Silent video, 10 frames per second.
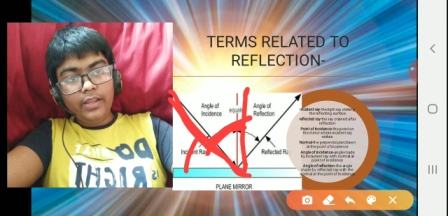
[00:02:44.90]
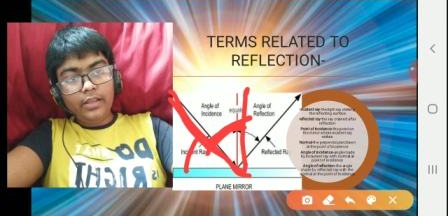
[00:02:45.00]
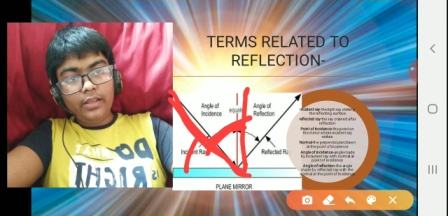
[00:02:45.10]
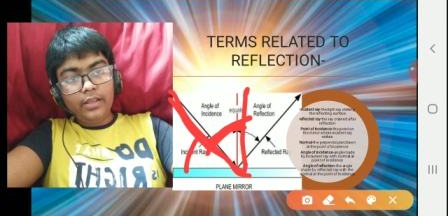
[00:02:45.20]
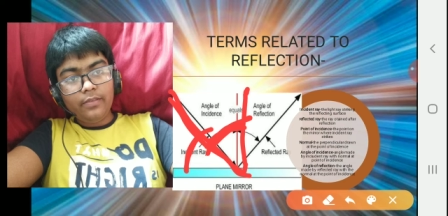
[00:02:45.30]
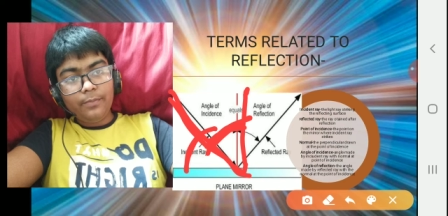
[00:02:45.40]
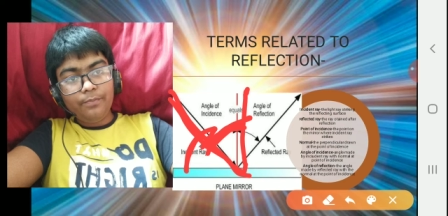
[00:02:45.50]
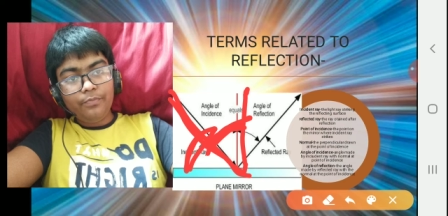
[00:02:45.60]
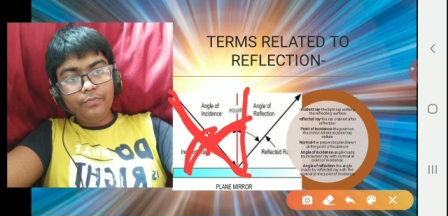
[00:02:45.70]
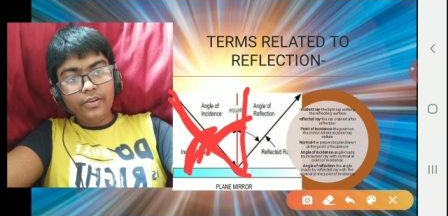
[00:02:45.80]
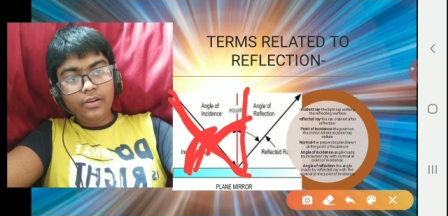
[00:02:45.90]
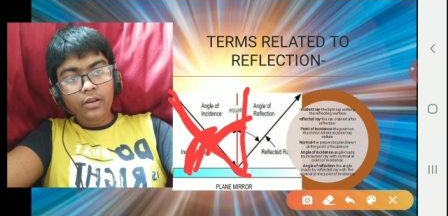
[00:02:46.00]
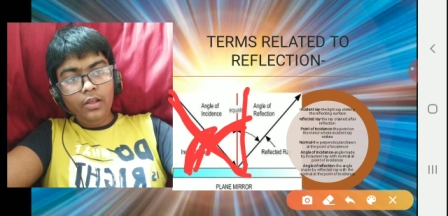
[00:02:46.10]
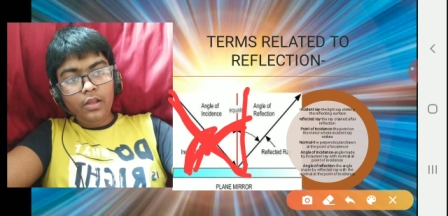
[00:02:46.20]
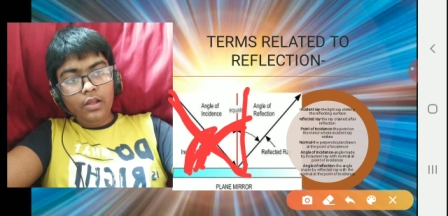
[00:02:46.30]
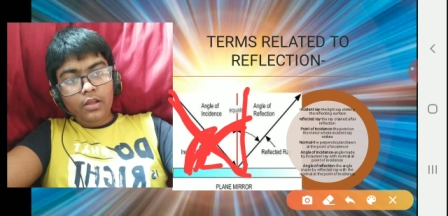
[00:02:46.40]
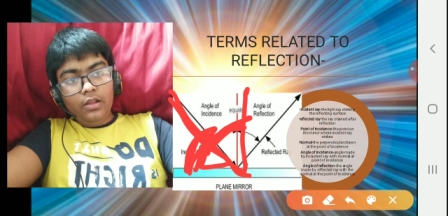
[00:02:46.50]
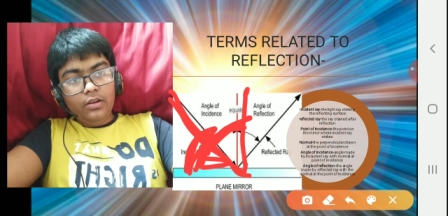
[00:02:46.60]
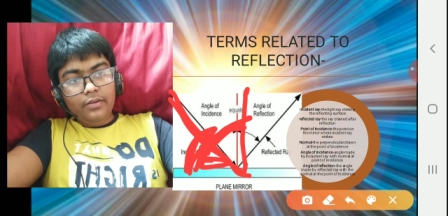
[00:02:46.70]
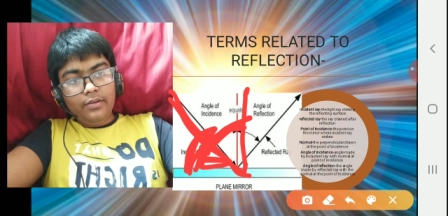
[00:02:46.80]
children
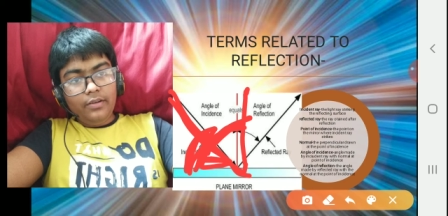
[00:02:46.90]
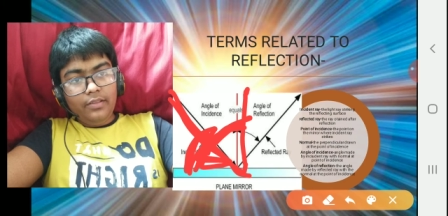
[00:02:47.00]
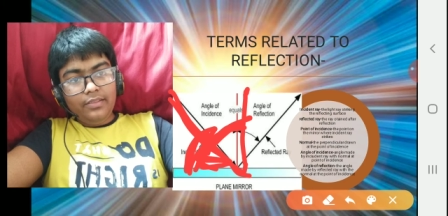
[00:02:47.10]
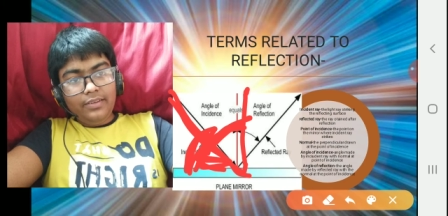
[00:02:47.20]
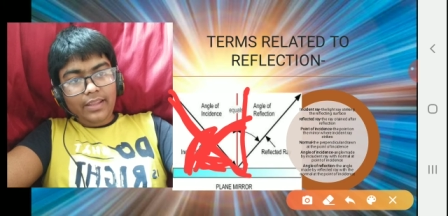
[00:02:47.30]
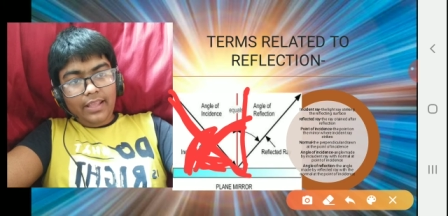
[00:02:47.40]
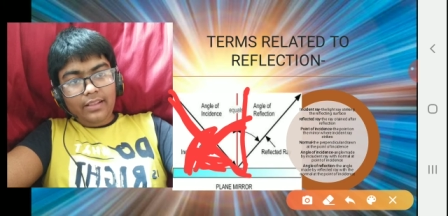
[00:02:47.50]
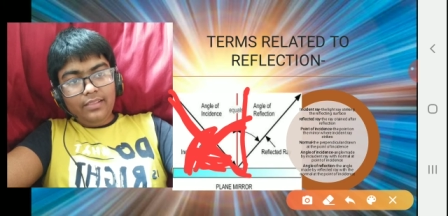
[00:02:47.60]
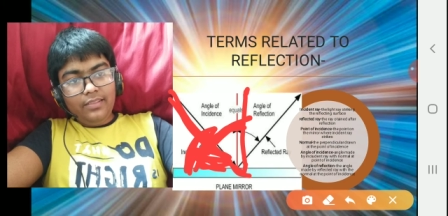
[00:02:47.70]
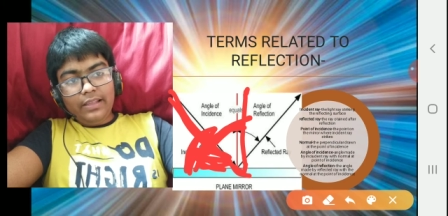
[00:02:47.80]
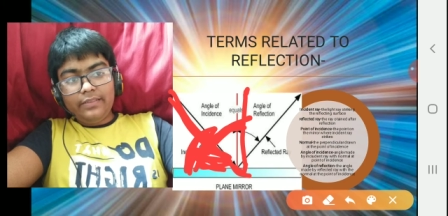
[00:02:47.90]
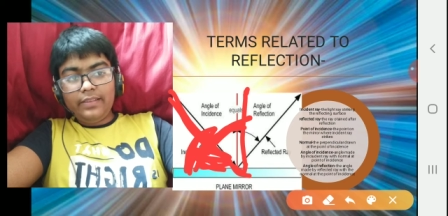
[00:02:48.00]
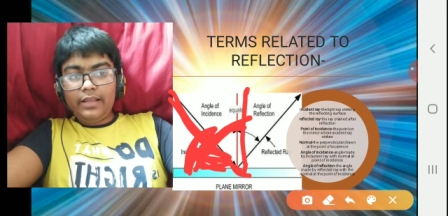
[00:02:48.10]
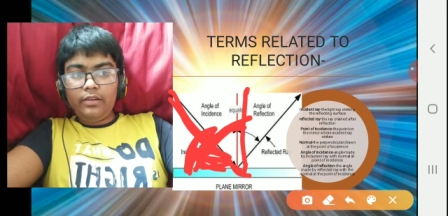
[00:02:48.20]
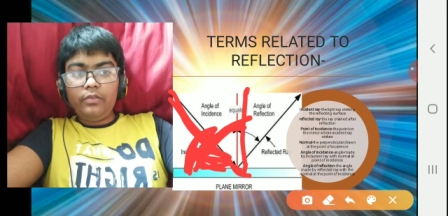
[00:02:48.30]
take this as the angle of reflection,